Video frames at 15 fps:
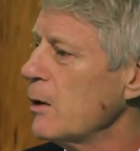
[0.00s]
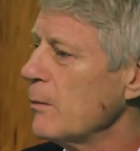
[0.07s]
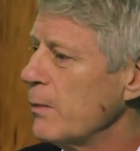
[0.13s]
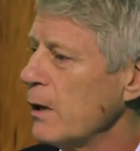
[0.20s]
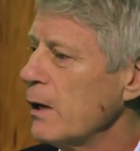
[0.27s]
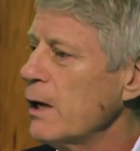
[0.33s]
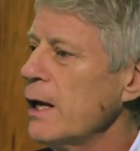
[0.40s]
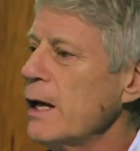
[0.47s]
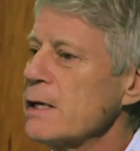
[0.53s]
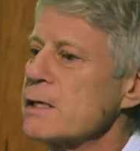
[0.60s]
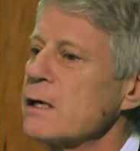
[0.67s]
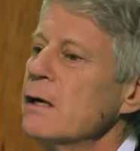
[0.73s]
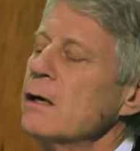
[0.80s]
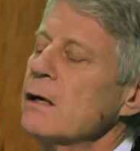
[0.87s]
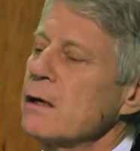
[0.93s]
but
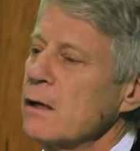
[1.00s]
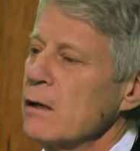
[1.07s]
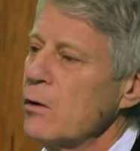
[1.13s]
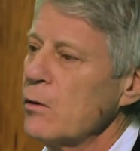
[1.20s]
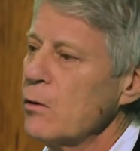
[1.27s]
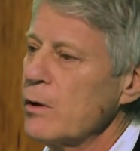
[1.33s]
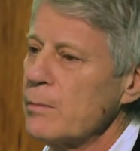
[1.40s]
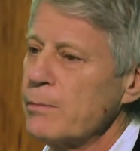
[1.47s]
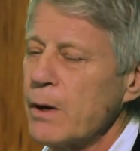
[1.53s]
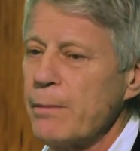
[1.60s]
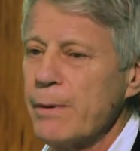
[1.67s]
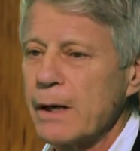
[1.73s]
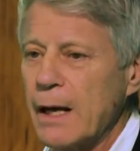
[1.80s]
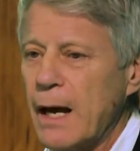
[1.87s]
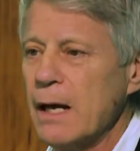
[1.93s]
let all the
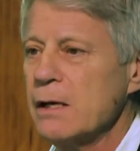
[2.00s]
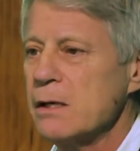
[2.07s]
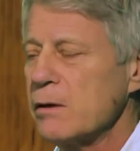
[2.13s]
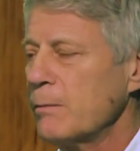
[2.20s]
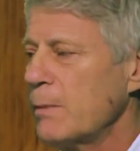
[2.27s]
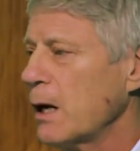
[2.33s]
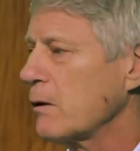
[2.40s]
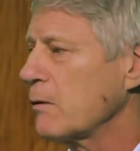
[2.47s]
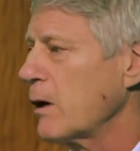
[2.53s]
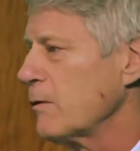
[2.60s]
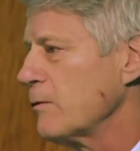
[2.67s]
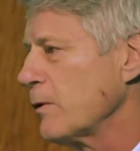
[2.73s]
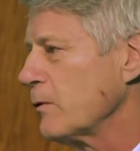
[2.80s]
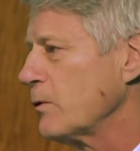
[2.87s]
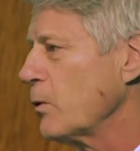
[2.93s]
propaganda about
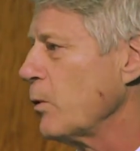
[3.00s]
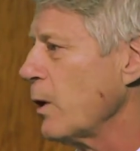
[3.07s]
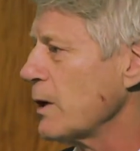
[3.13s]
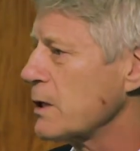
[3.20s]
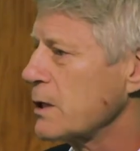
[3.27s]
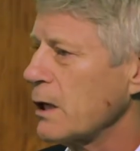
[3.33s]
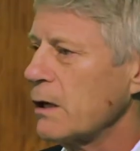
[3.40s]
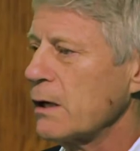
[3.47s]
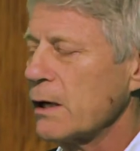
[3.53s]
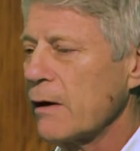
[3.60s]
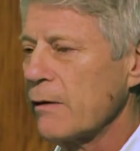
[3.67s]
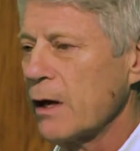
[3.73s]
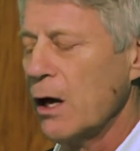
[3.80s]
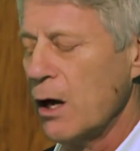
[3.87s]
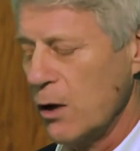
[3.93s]
Grenfell for one side or the
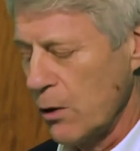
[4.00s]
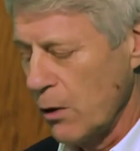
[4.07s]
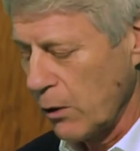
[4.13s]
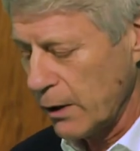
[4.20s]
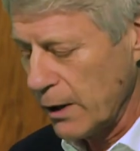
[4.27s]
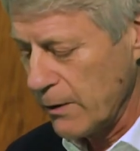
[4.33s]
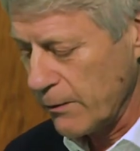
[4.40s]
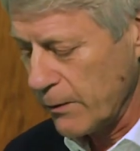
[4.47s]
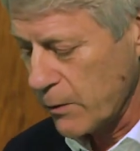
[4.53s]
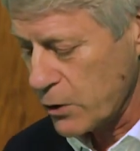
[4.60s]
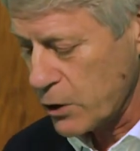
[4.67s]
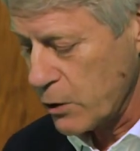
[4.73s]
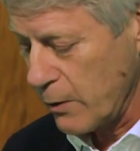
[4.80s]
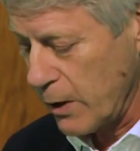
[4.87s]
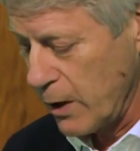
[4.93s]
other not
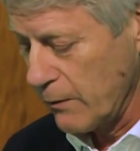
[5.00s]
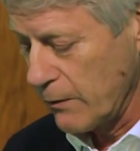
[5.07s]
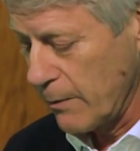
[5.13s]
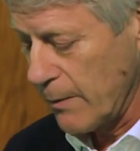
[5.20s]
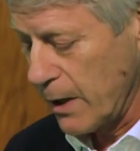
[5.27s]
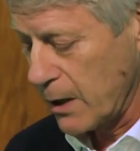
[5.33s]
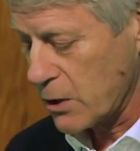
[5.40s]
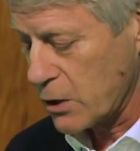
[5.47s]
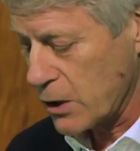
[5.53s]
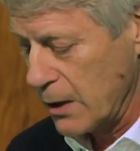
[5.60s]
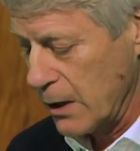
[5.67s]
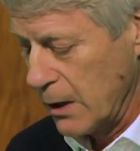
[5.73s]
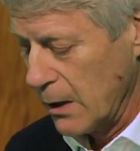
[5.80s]
influence you over much.